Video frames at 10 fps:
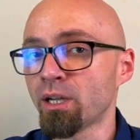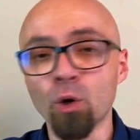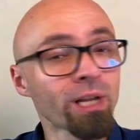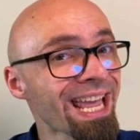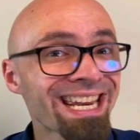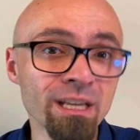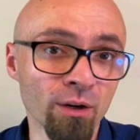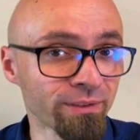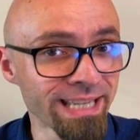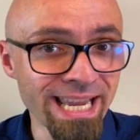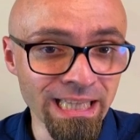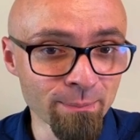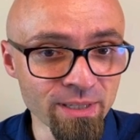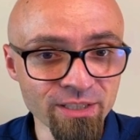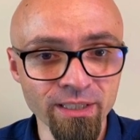on any of the
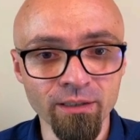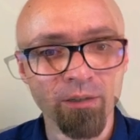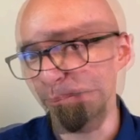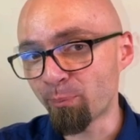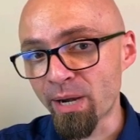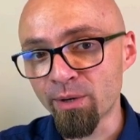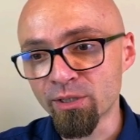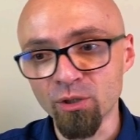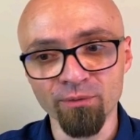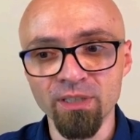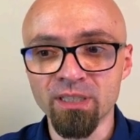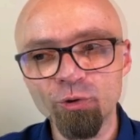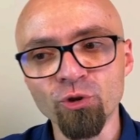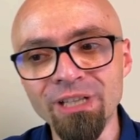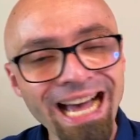elements that are parents of the
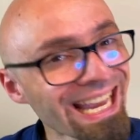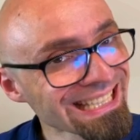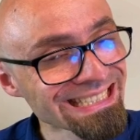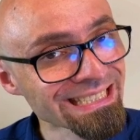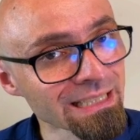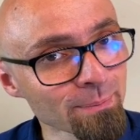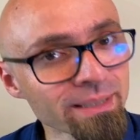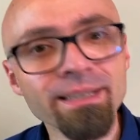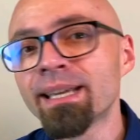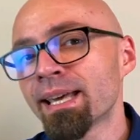social icons element.